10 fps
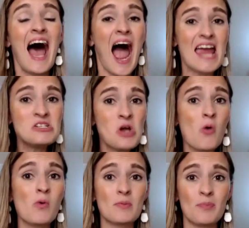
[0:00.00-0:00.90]
I know
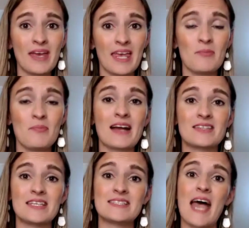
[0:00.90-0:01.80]
what a big
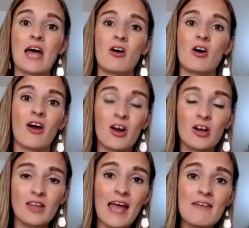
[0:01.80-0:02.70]
impact this had on her
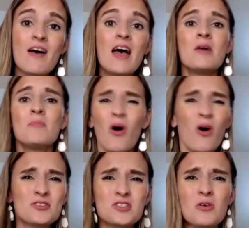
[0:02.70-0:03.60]
life, but
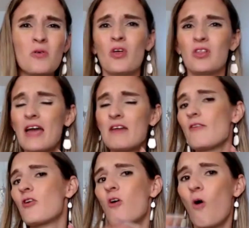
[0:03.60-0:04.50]
also the life
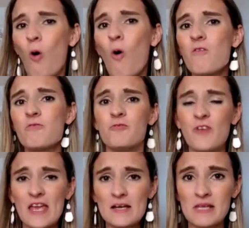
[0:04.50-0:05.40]
of her whole
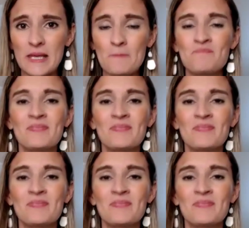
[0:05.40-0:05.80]
family.